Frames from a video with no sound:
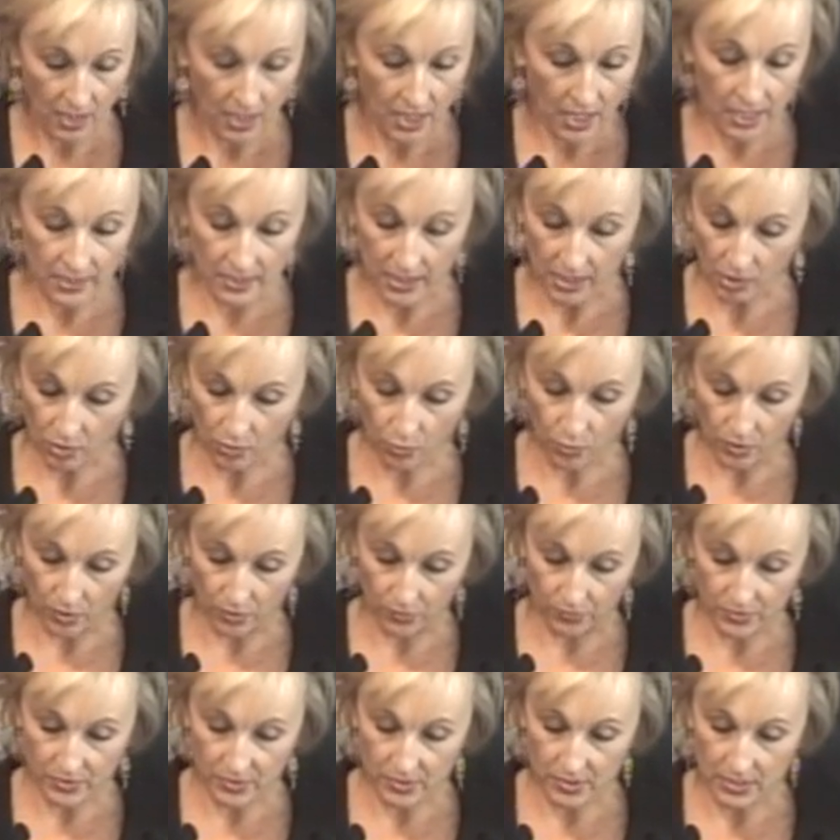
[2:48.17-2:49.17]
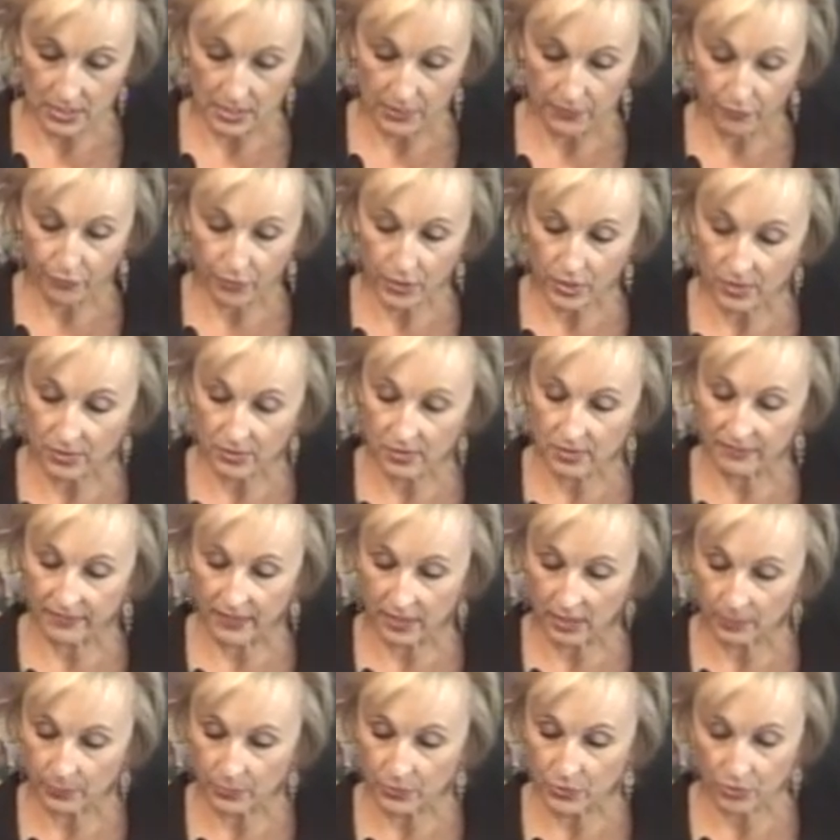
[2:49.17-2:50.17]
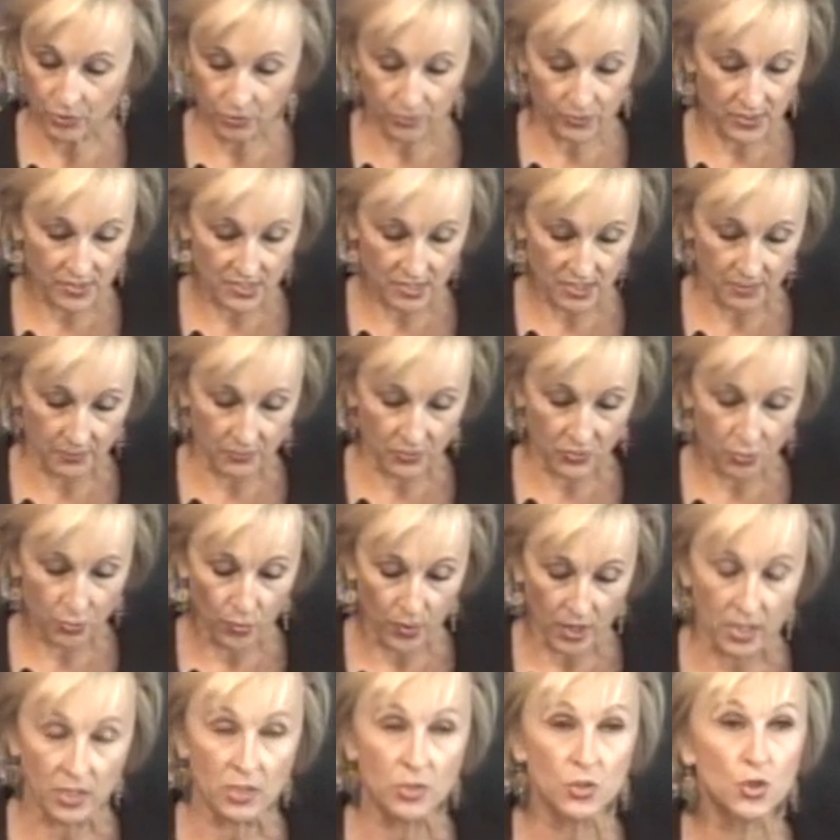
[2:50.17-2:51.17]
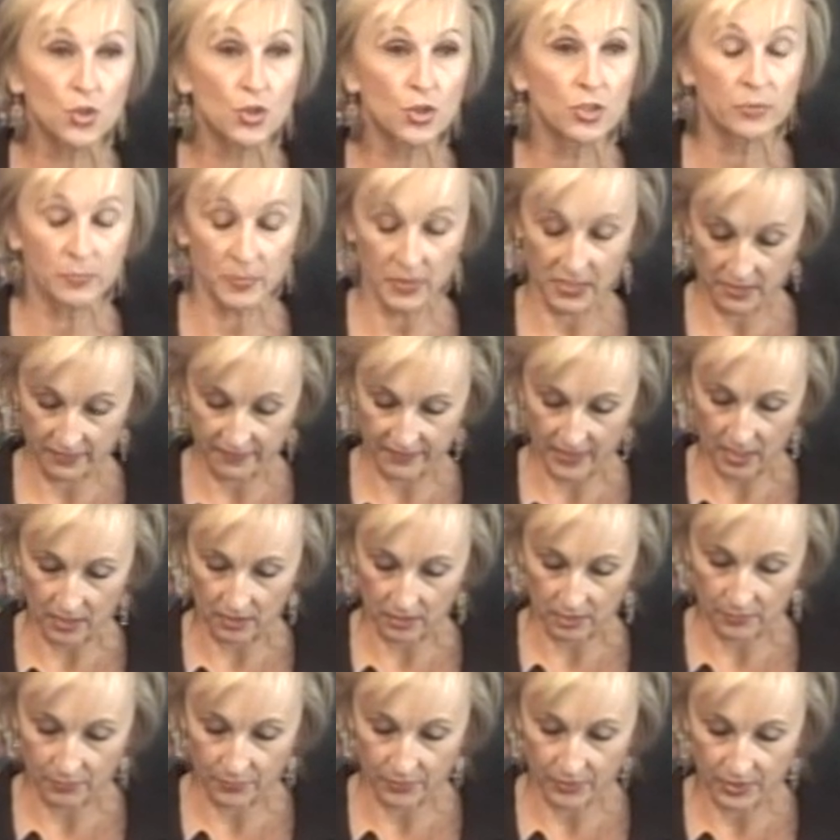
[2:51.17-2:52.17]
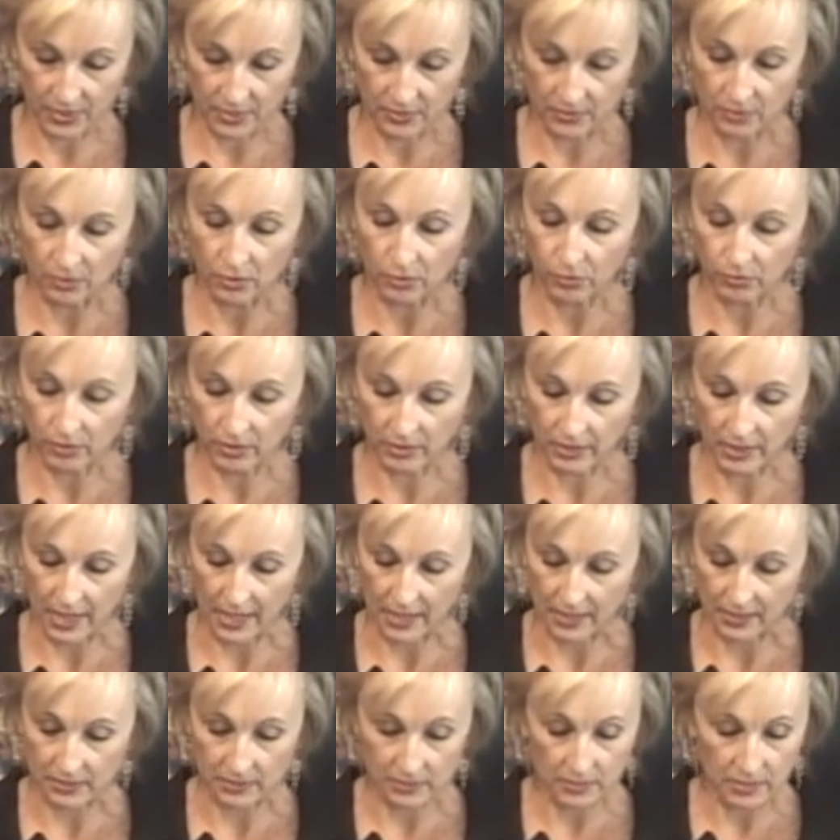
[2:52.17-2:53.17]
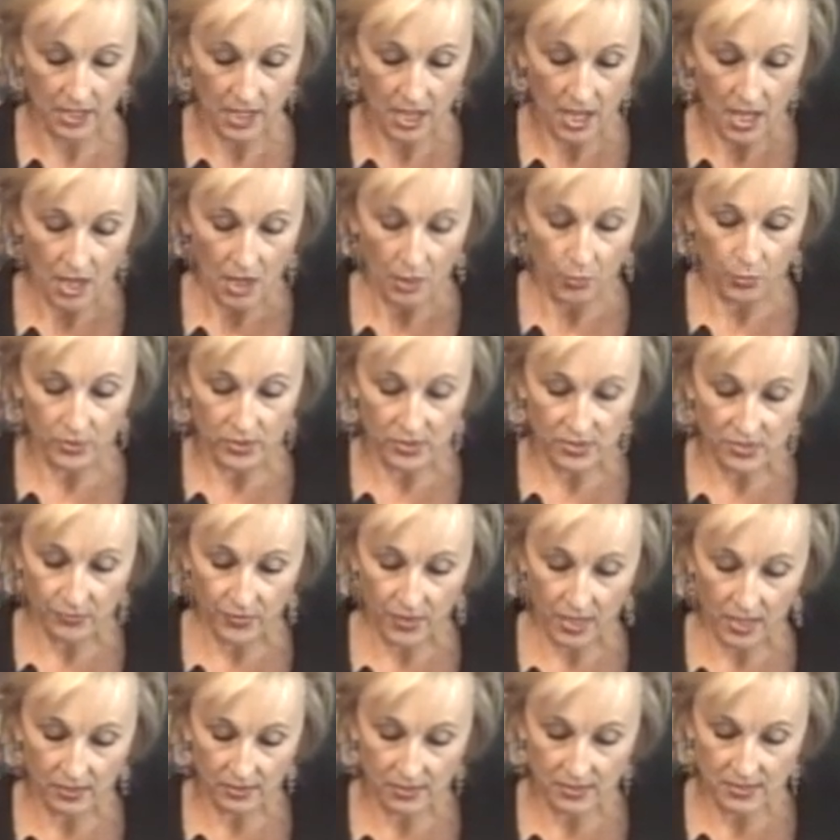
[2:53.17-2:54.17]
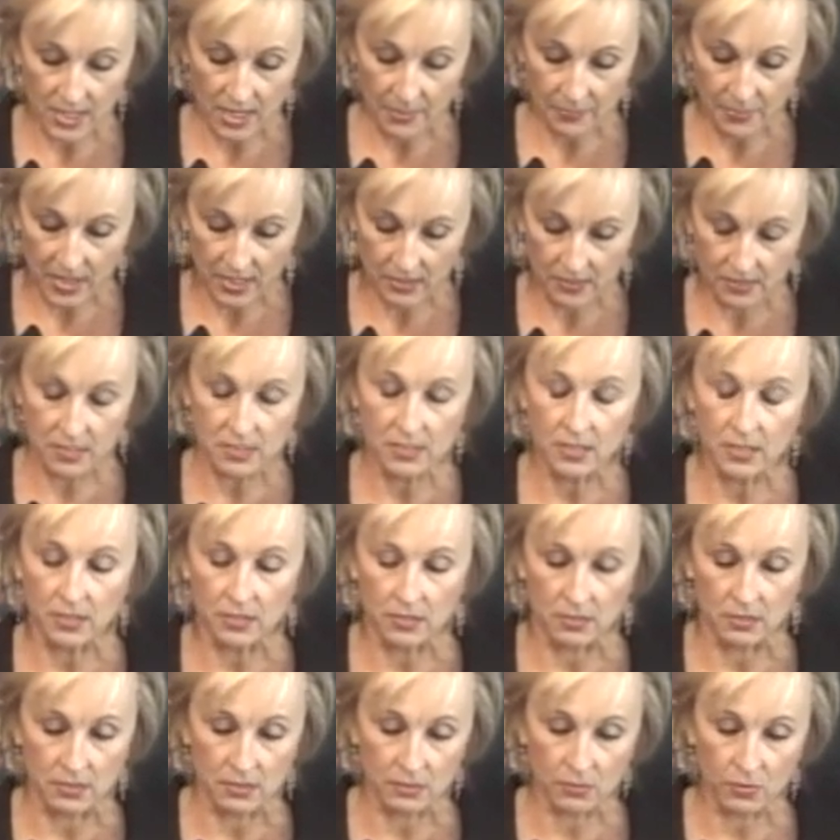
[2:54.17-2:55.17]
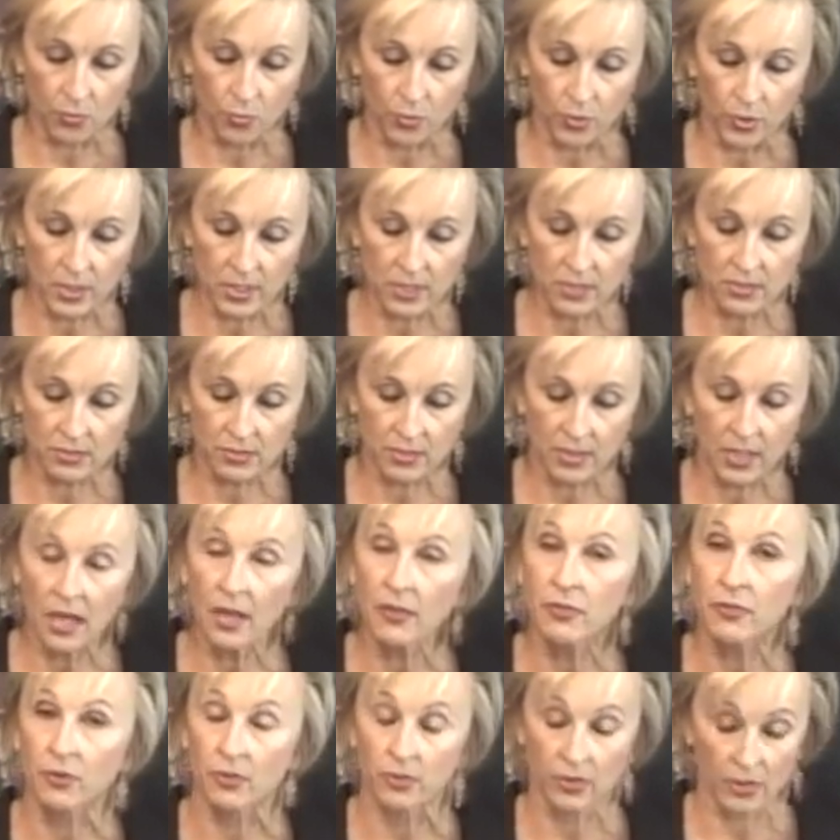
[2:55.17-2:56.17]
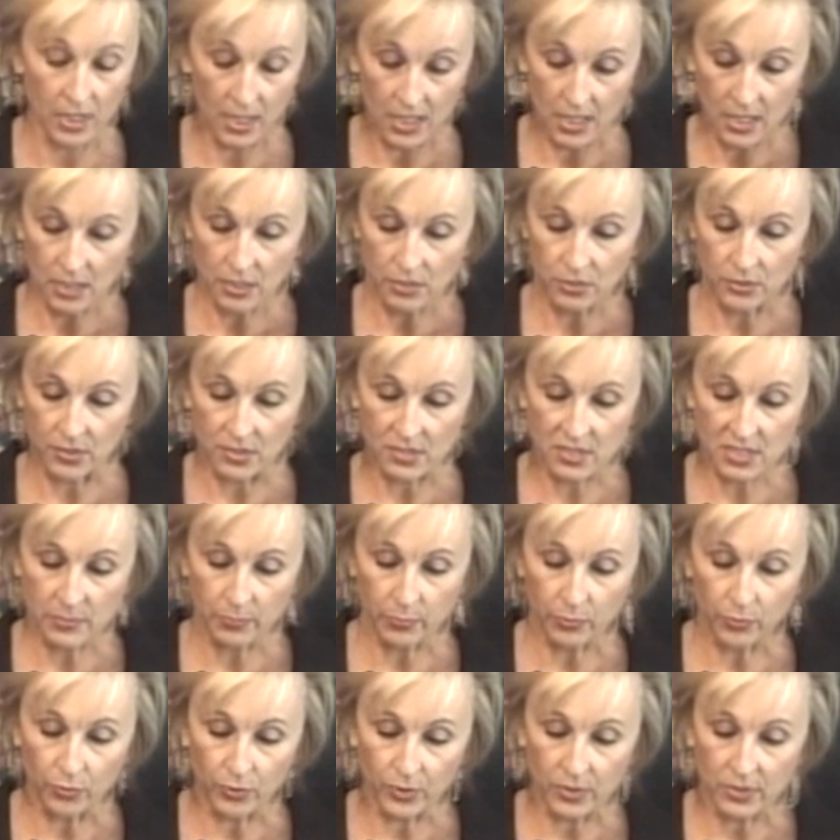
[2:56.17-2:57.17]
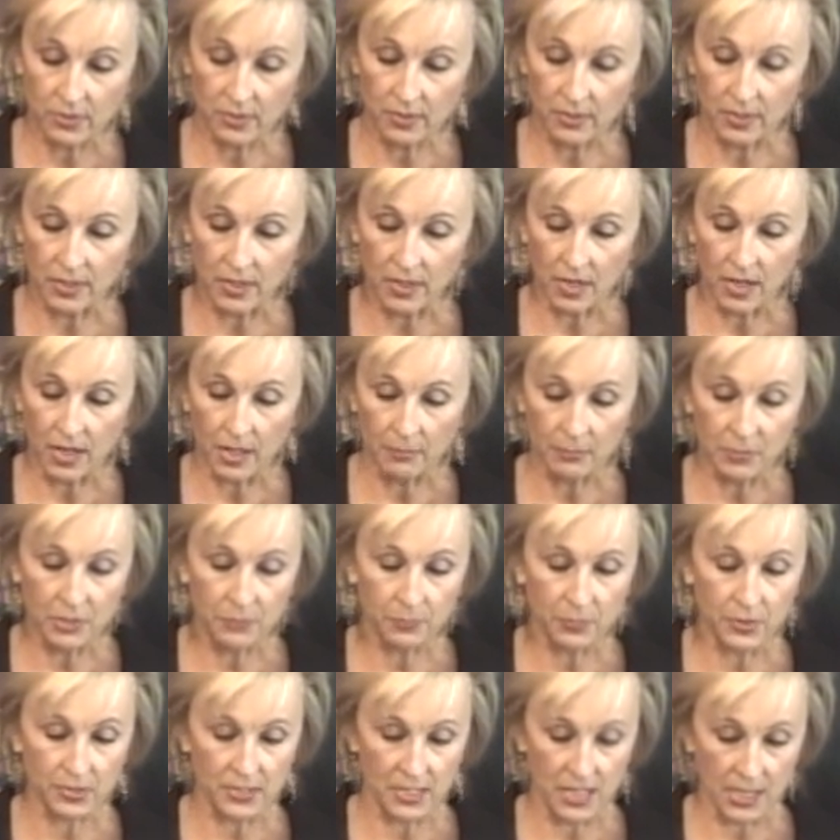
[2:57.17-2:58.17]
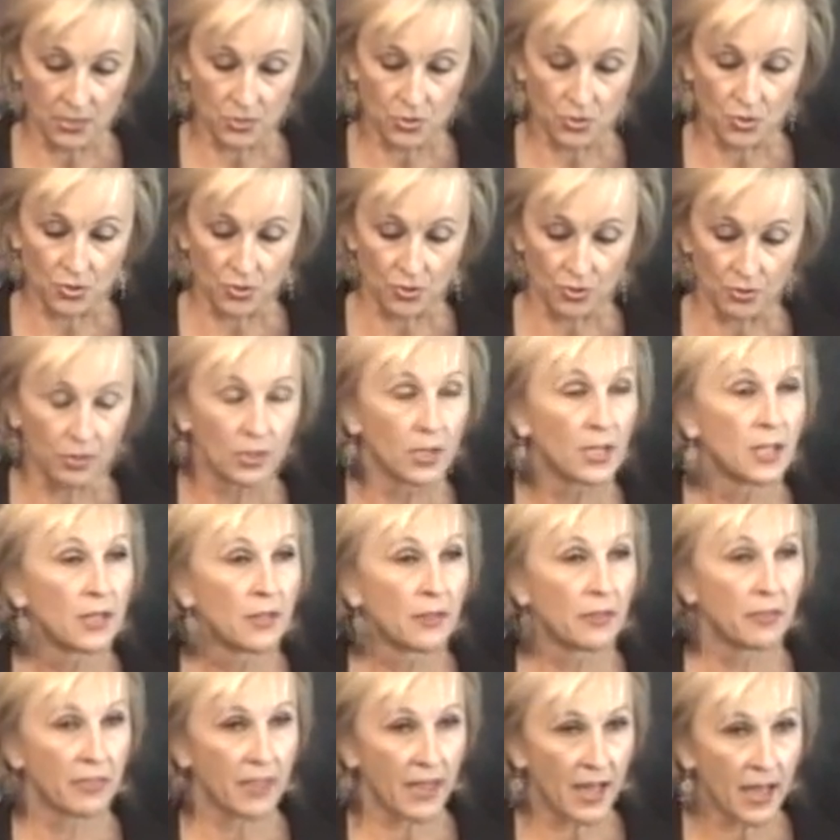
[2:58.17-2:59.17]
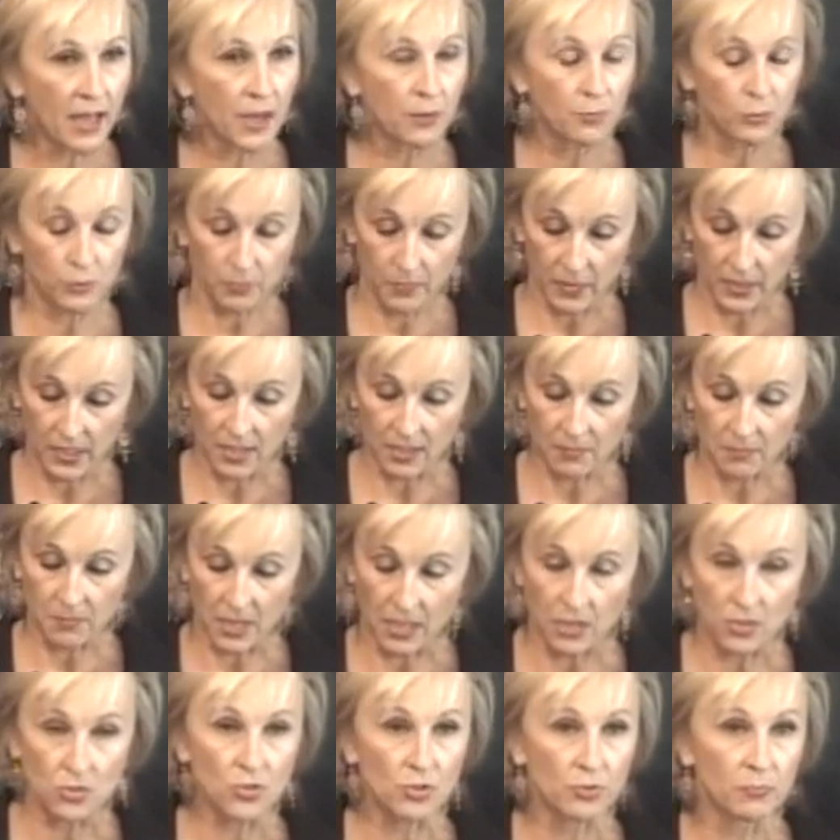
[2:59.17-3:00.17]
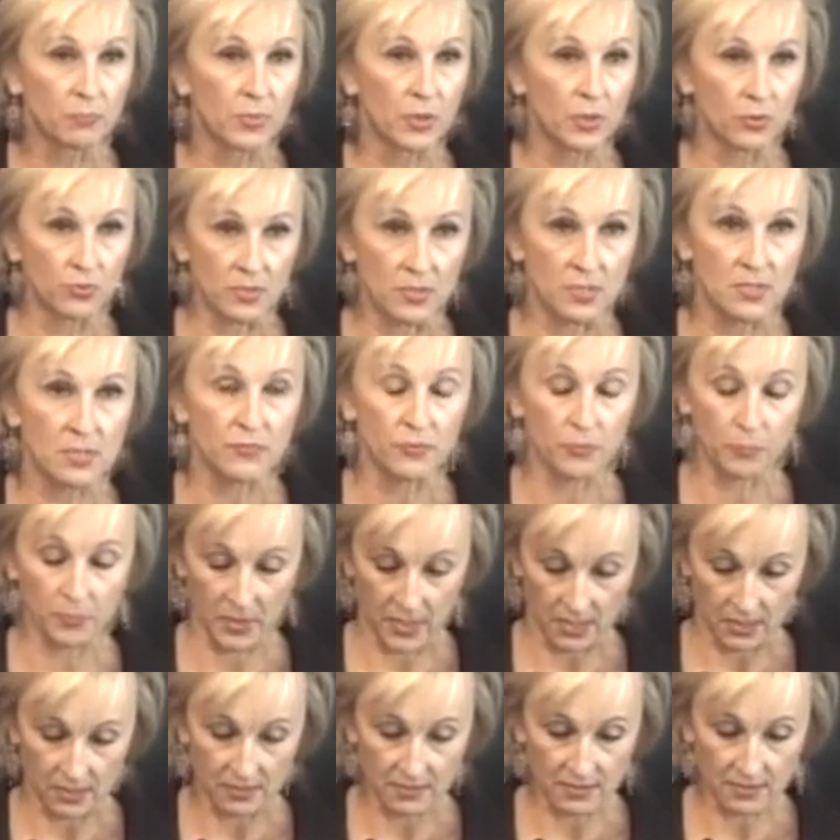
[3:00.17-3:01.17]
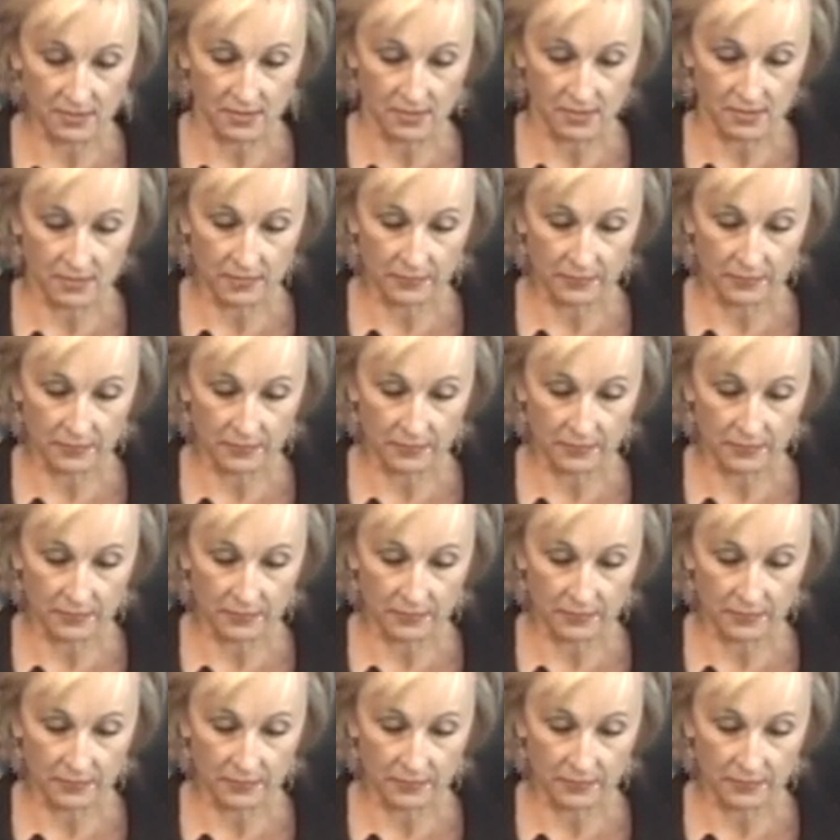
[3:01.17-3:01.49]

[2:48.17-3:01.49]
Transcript: And I quote, "If we could develop tourism the way it should be developed in the Holy Land, where Israelis and Palestinians were working together to exploit the common potential, that would be a major bonus for peace."